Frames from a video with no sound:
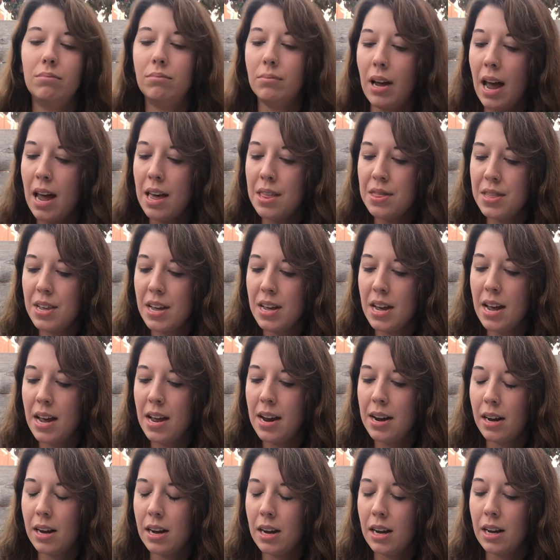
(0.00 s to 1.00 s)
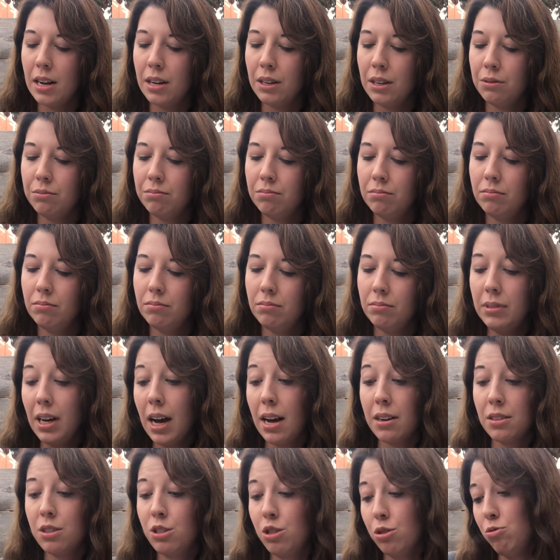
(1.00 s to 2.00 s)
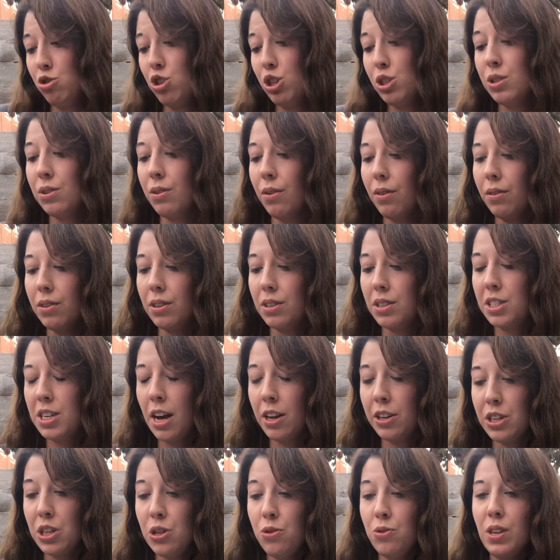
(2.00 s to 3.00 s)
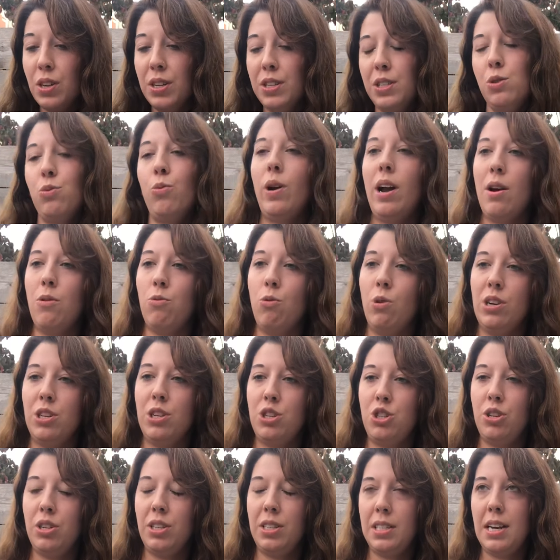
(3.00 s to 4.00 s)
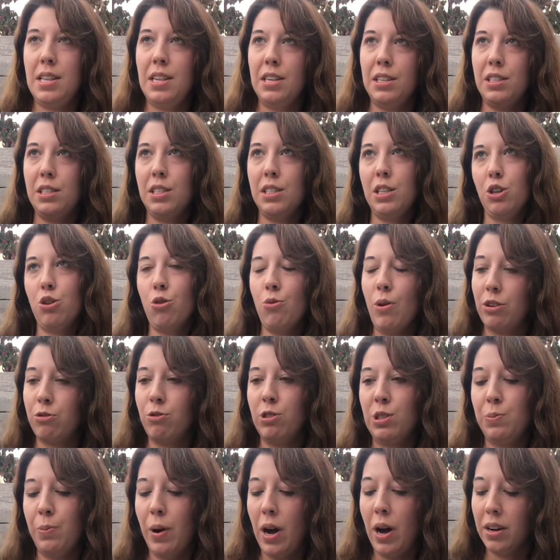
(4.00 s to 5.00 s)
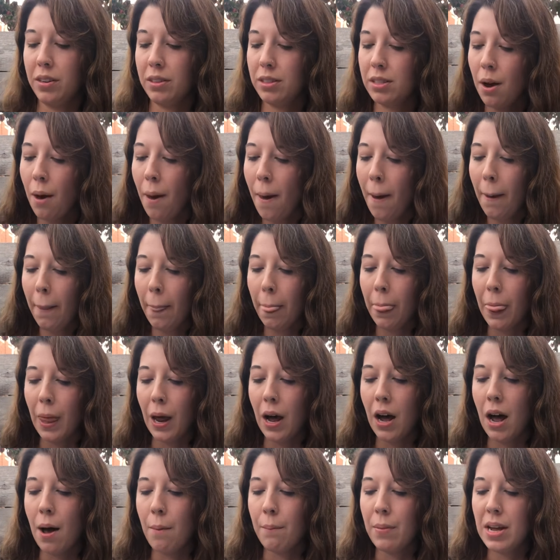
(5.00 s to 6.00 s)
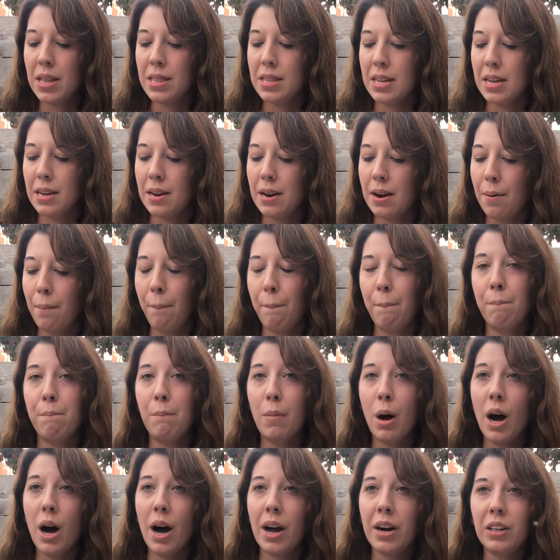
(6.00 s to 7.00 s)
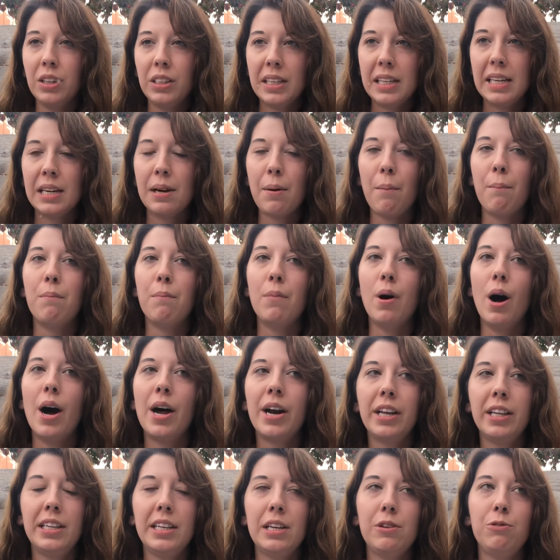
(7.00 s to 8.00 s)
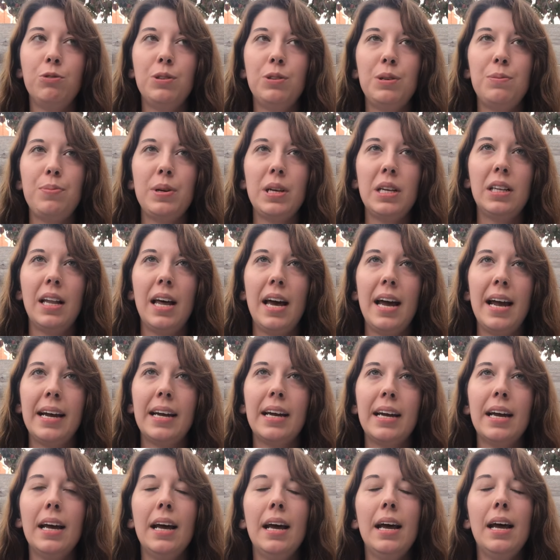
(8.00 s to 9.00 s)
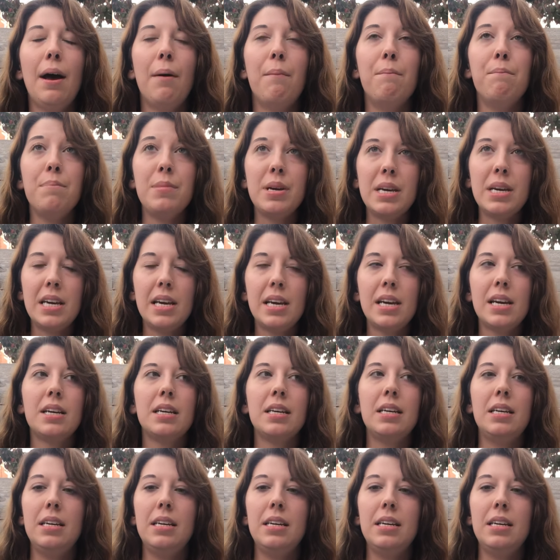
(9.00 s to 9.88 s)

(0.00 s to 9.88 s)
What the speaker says: and then yeah, so just telling you this is what I want you to say, this is the correct response. And then modeling would be like me